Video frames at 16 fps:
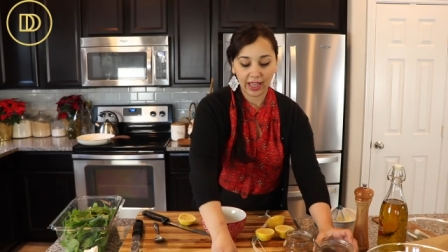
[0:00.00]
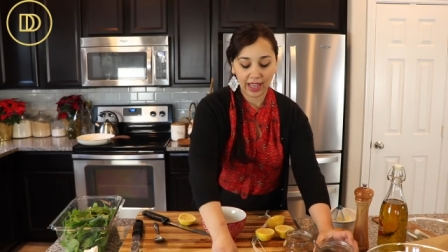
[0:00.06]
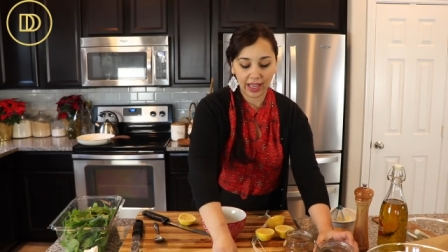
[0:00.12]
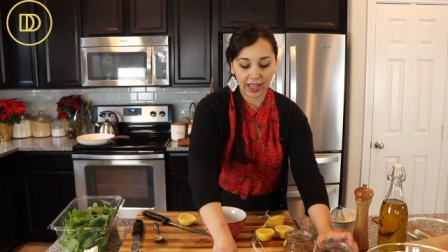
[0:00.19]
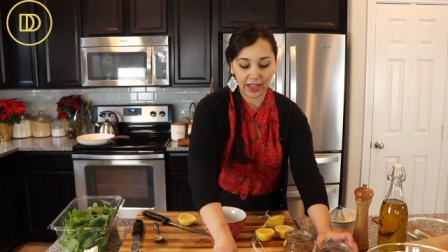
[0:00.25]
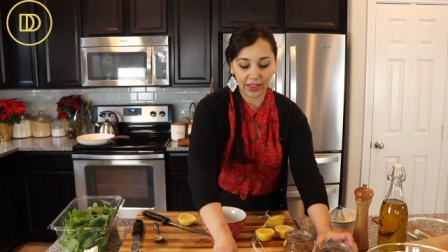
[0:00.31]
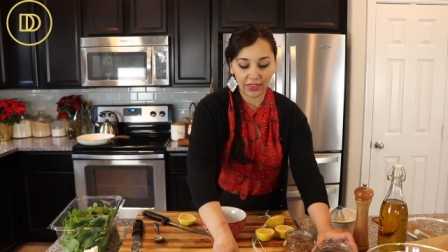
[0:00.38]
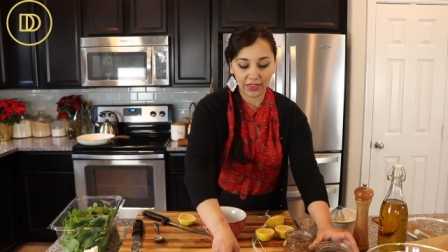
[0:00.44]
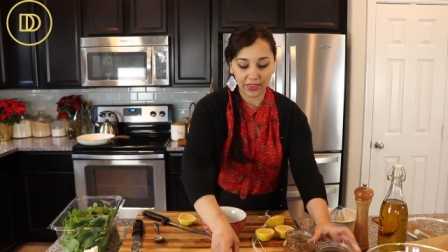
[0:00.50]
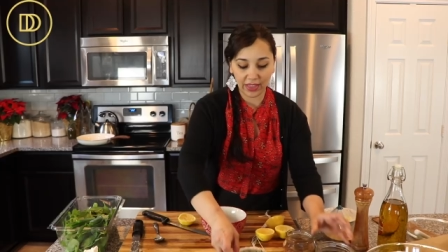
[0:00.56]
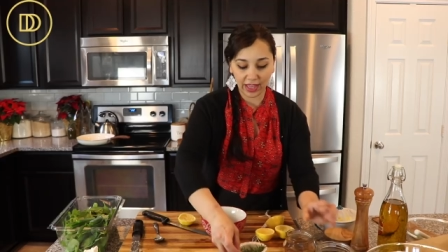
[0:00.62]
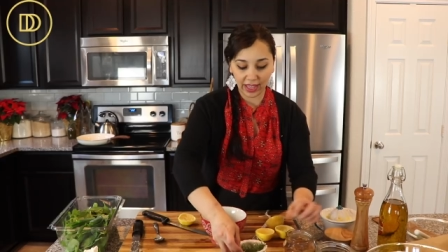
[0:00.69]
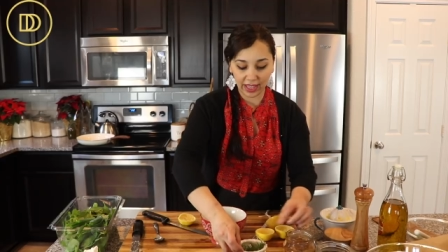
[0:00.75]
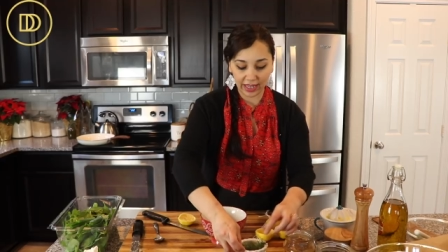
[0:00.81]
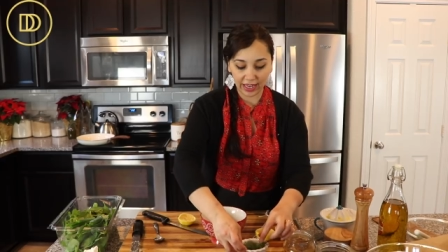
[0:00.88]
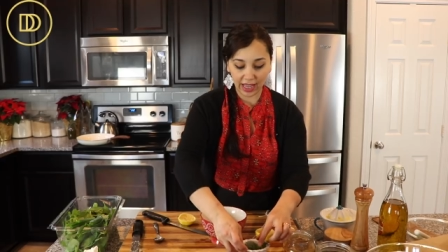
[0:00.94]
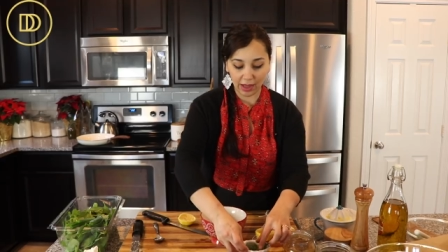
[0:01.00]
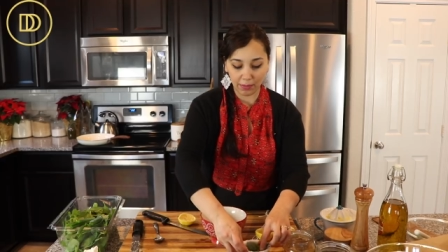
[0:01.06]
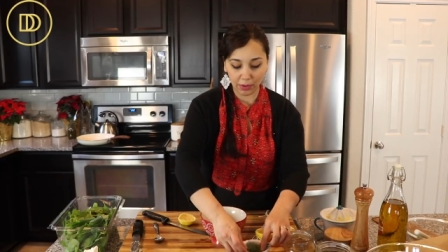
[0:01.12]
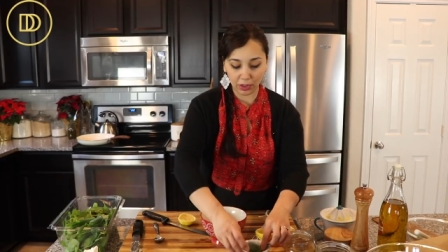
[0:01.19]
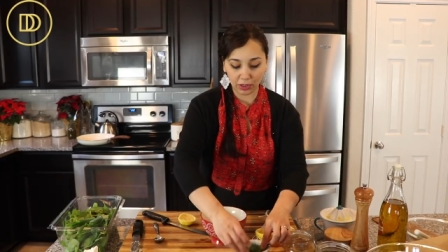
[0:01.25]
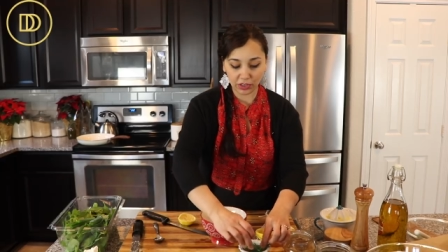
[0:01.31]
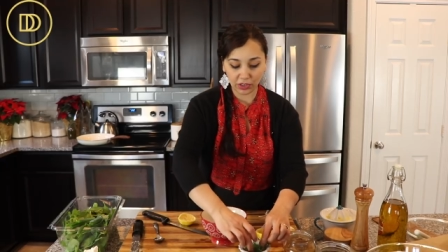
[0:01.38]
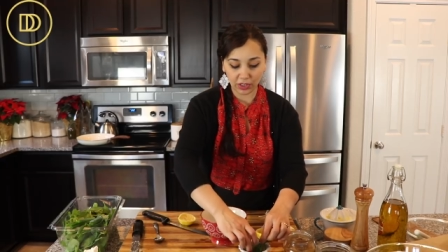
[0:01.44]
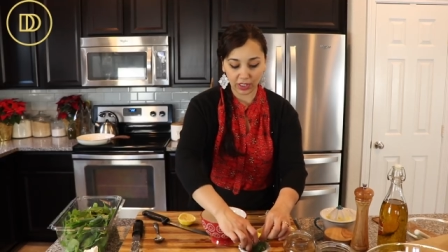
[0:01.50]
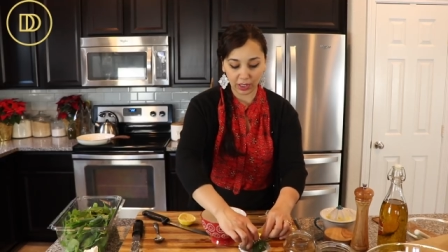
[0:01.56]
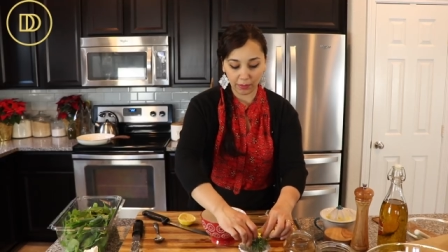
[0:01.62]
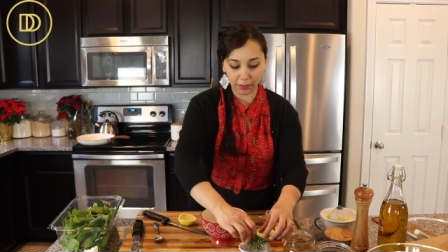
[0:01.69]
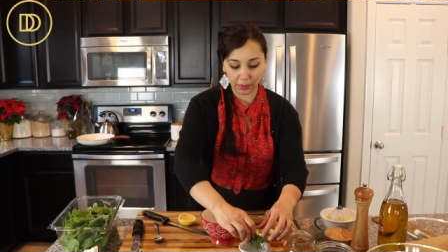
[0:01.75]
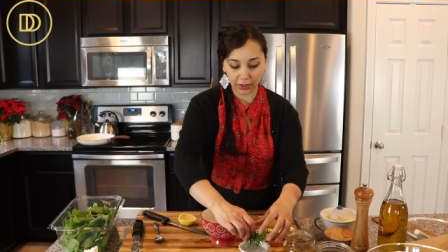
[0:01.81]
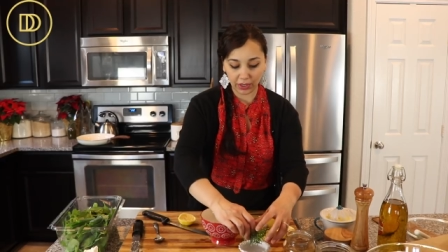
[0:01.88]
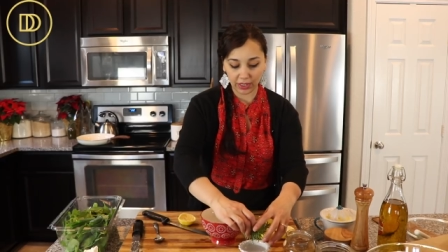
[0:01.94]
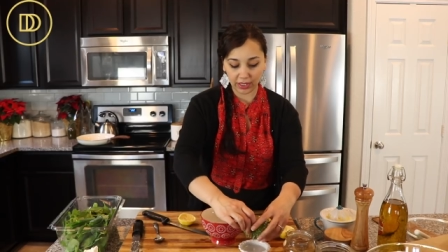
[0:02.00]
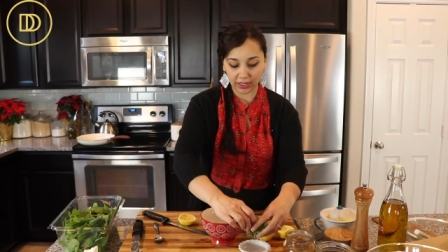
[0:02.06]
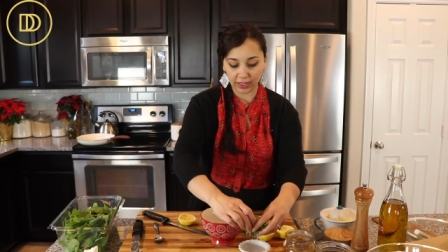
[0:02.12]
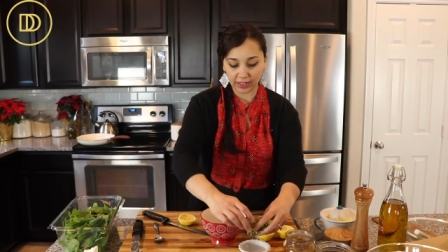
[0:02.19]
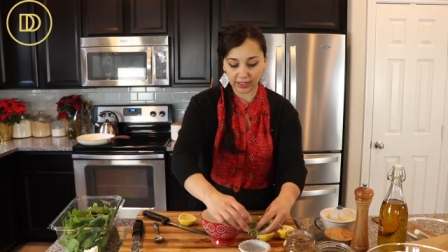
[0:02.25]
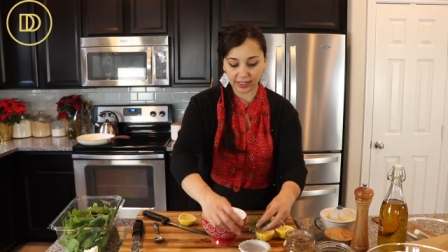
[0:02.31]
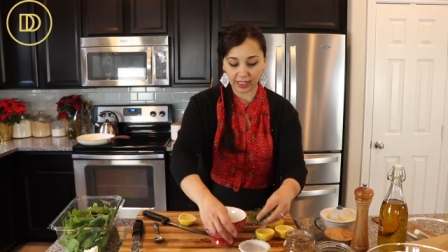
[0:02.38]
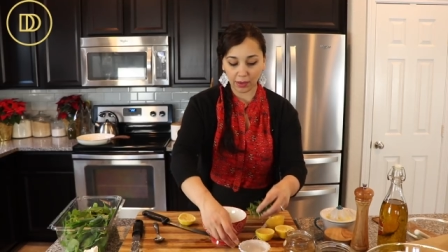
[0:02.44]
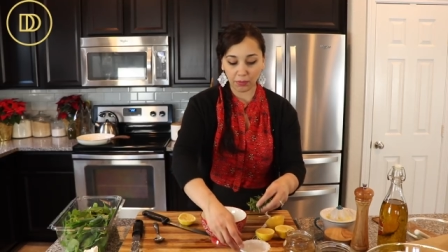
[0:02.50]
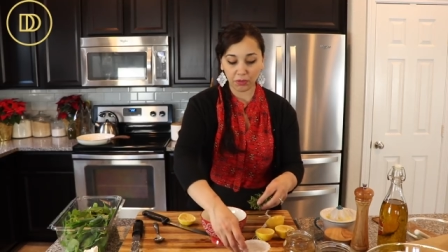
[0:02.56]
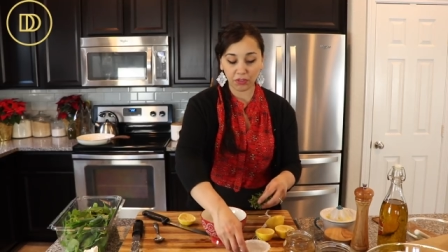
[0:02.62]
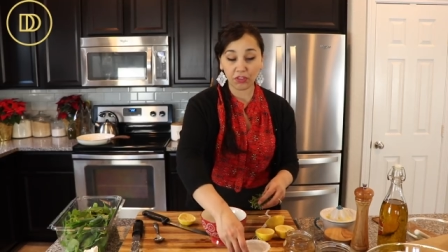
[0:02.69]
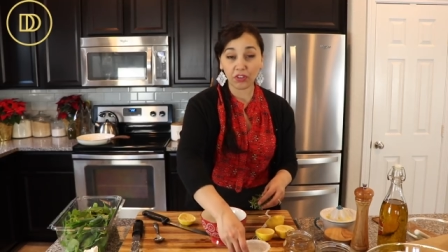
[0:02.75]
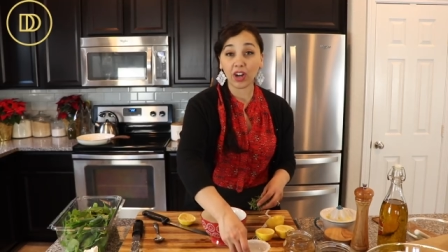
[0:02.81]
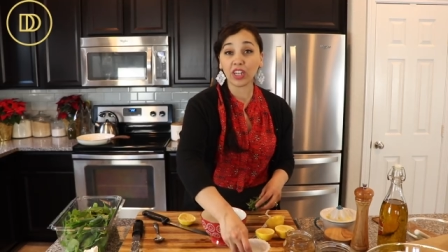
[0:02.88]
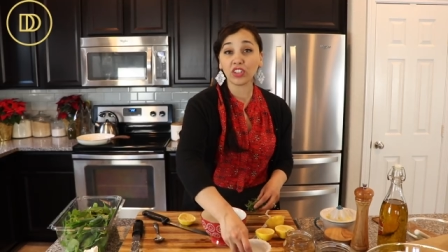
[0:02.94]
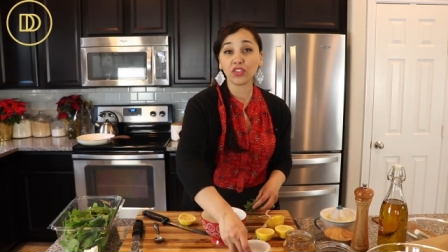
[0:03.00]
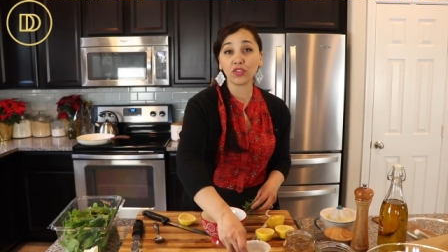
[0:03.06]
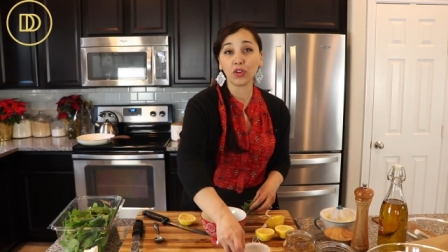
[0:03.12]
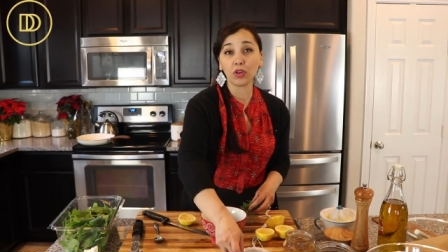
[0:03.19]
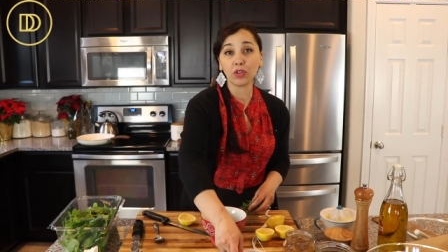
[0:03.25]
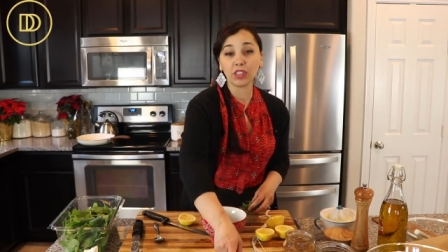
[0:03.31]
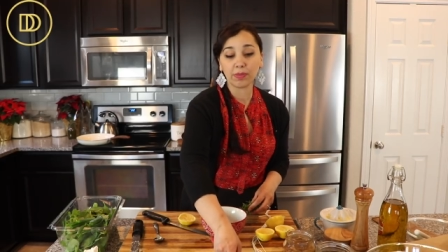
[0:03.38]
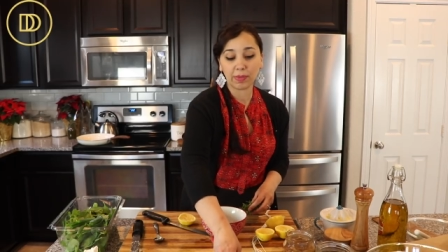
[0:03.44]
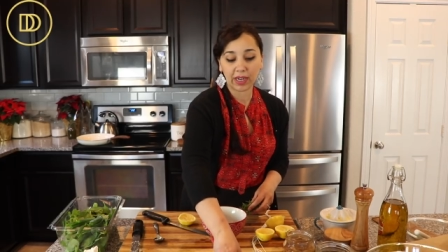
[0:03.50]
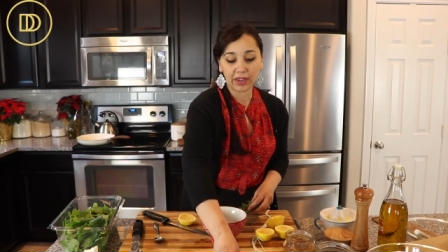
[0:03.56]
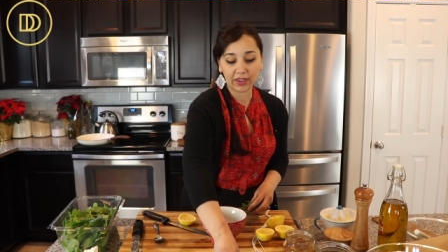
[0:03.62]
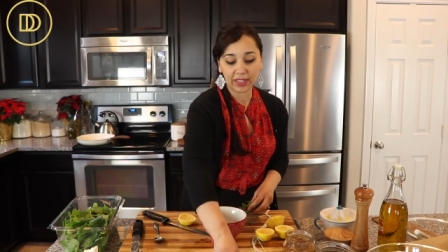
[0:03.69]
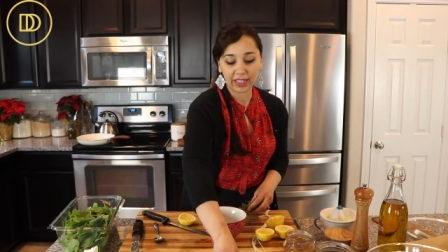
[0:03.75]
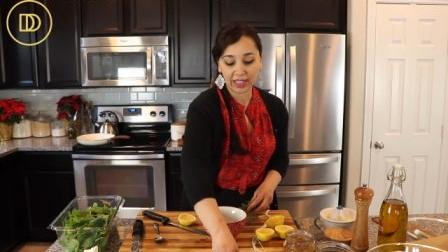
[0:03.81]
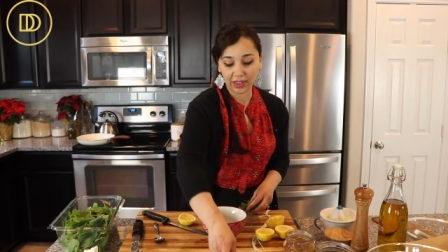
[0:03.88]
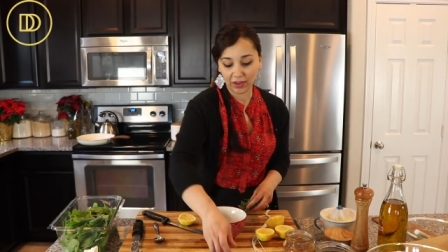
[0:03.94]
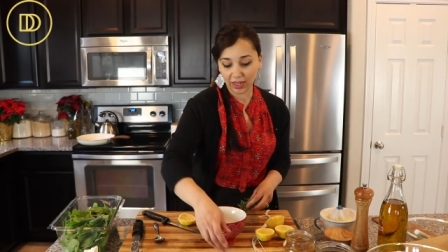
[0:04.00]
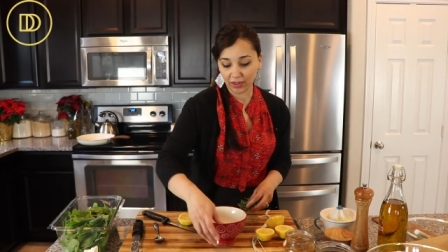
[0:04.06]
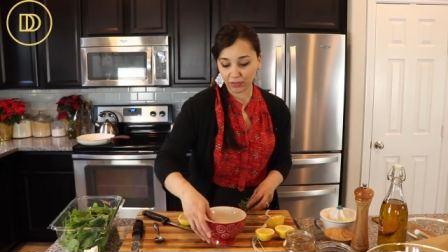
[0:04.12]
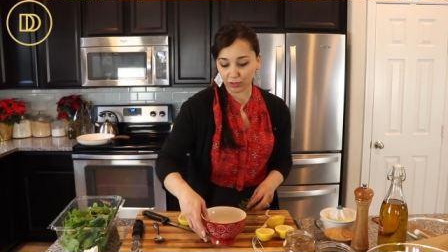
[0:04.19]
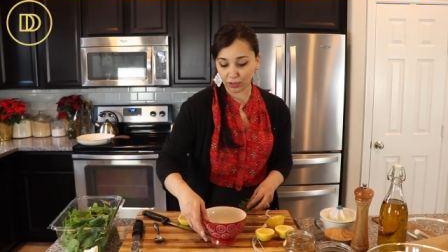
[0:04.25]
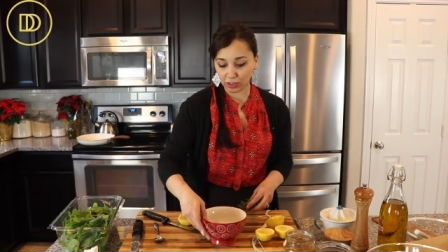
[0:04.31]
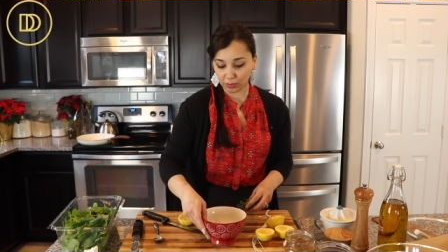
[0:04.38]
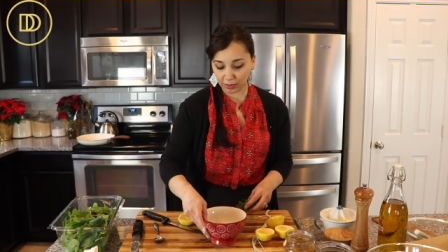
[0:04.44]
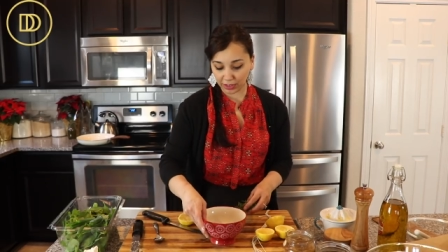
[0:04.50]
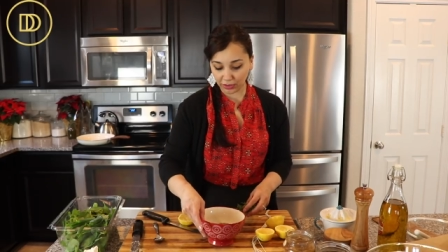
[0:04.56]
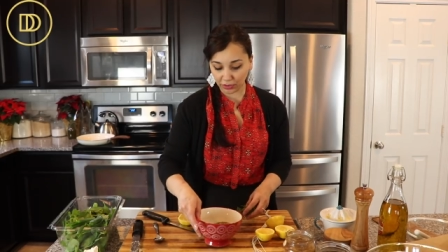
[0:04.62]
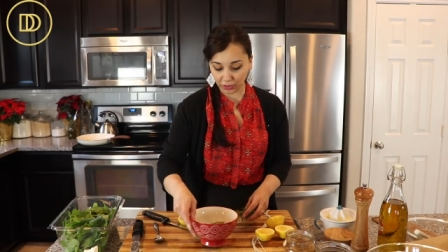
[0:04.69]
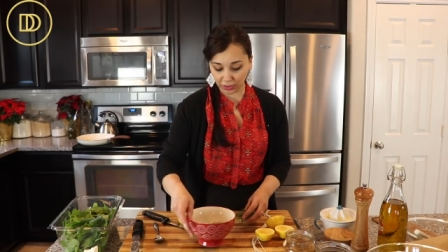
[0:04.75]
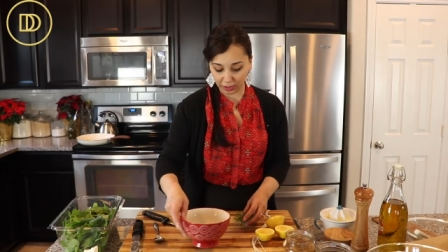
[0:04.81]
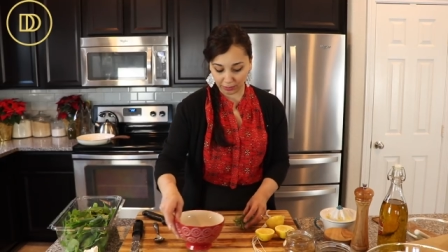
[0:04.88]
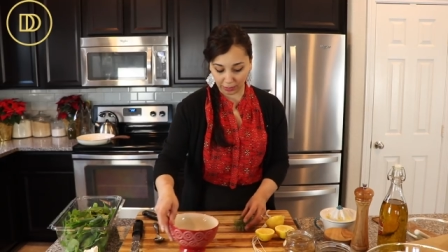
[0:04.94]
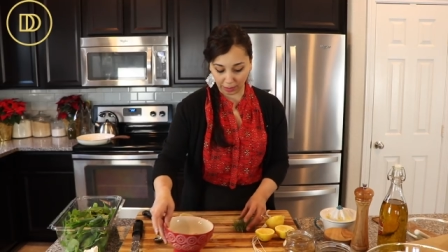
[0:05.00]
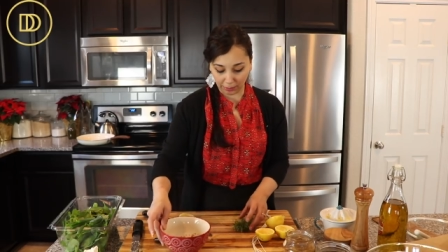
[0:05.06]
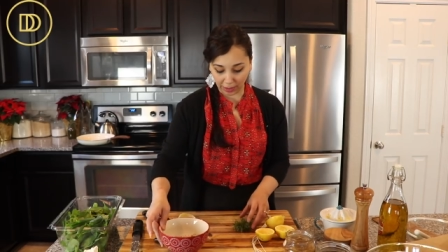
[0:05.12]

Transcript: And then I'm also going to put some fresh rosemary. Now I have rosemary growing in my